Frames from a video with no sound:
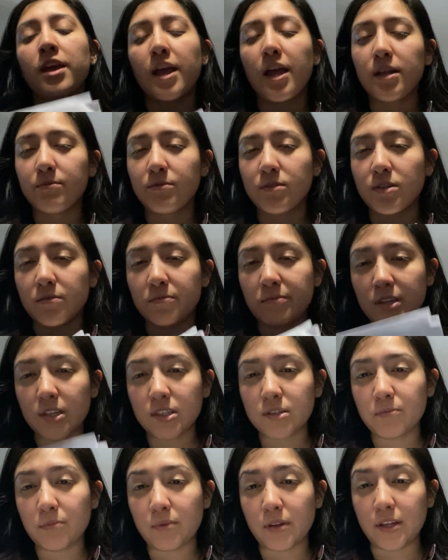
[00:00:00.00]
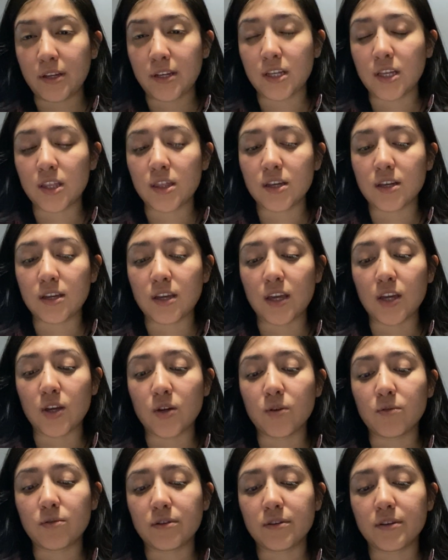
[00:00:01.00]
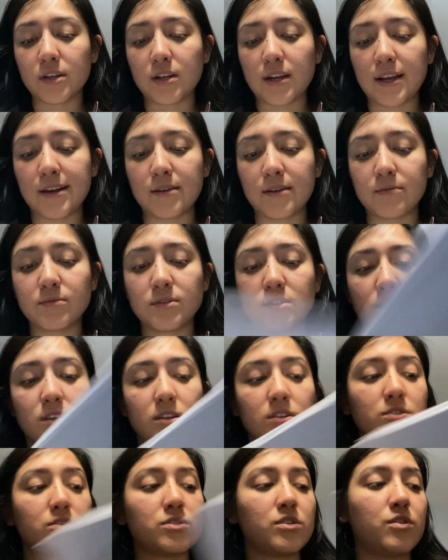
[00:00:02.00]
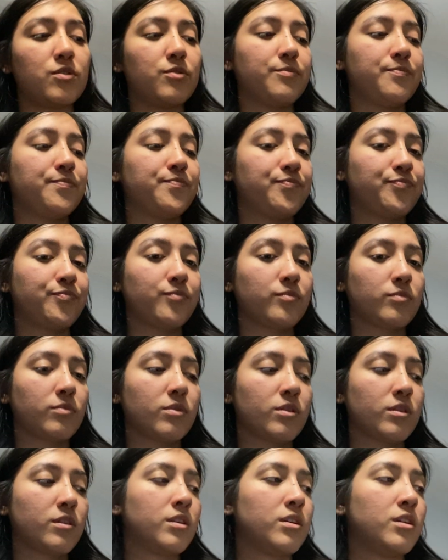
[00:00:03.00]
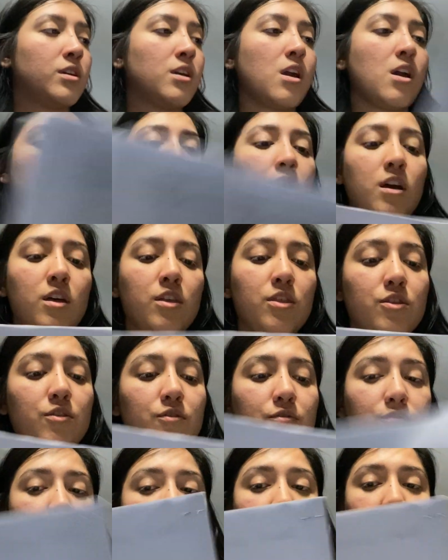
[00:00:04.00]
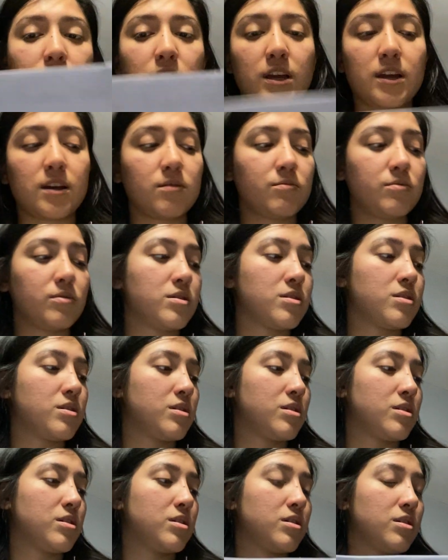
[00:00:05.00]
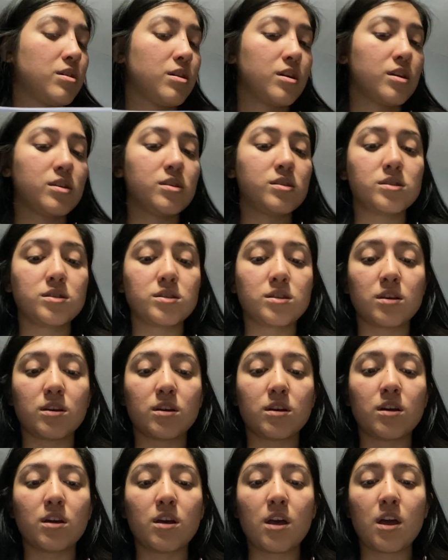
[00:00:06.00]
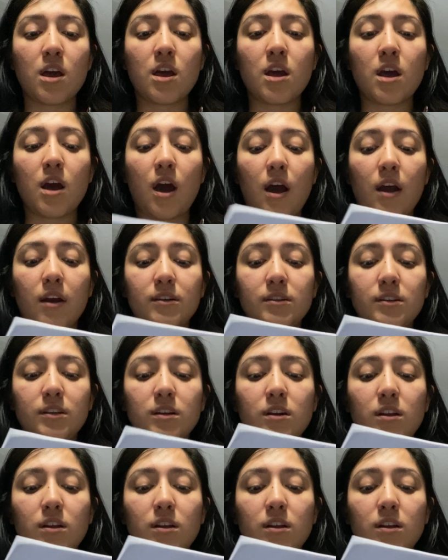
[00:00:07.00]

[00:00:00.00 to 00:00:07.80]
I'm going to be explaining the inquiry labs. So the first lab is the iodine